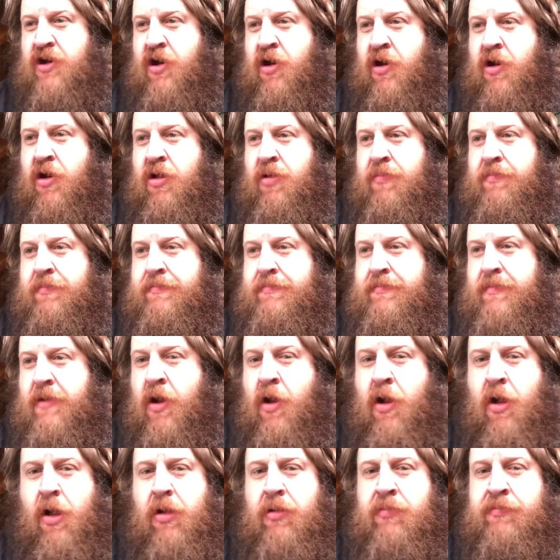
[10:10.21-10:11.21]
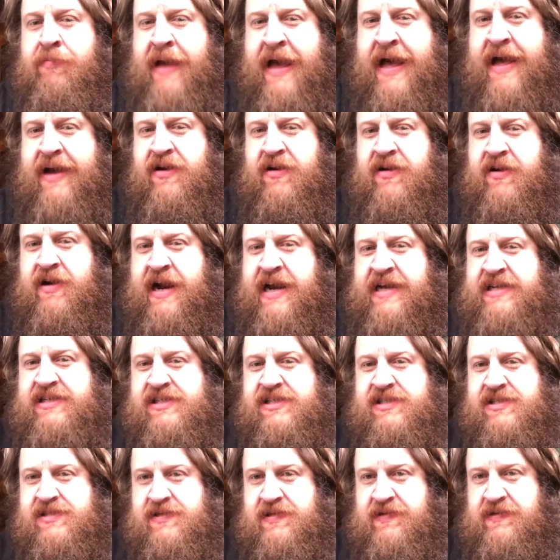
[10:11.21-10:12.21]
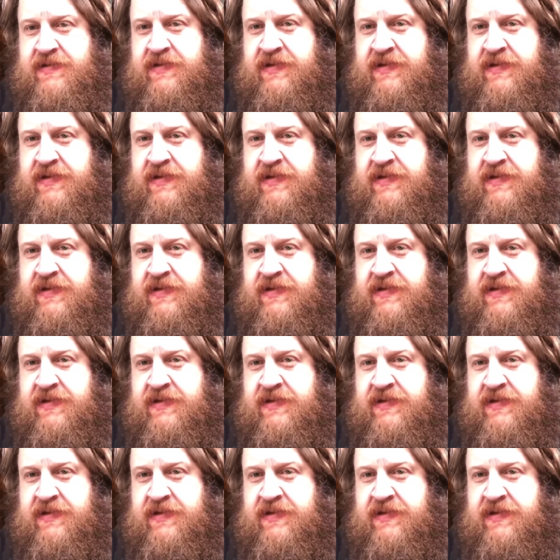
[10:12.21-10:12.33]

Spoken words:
All matter has